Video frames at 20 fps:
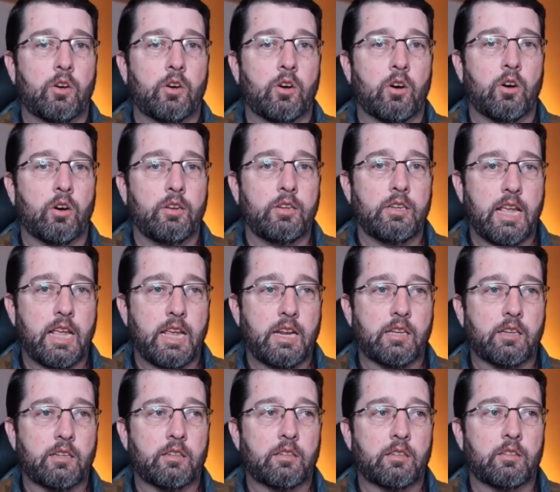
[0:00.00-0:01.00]
on
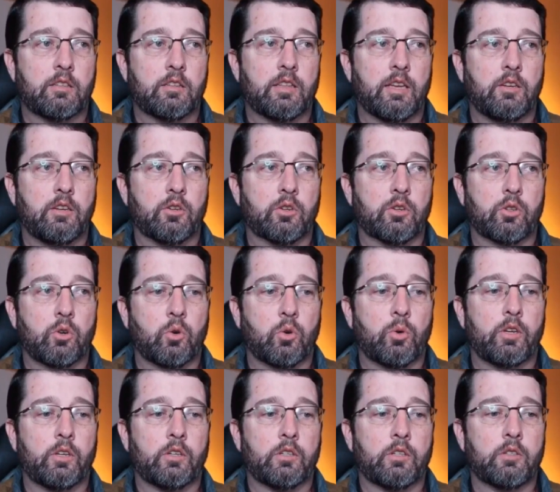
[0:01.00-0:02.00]
data that you're
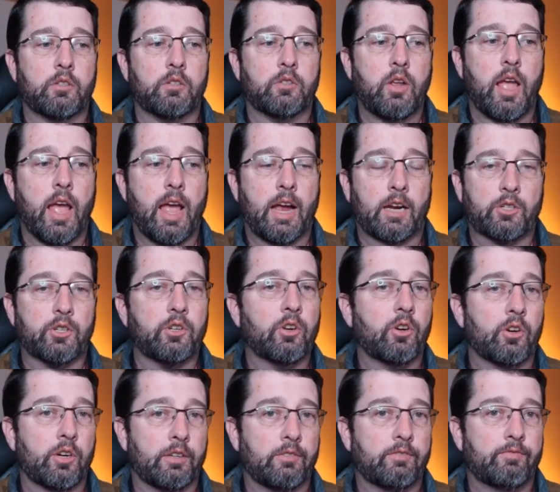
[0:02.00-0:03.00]
going to action
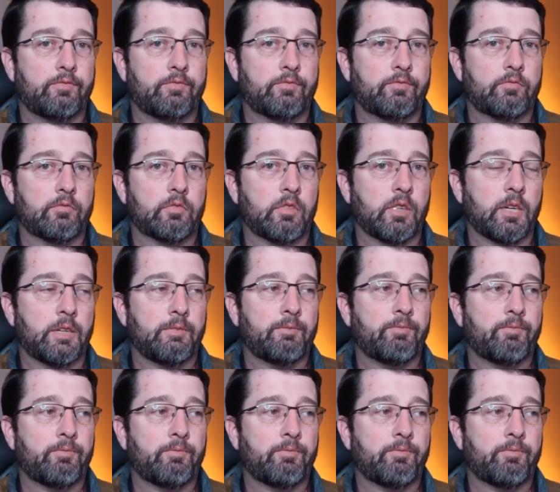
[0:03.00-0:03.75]
on, right?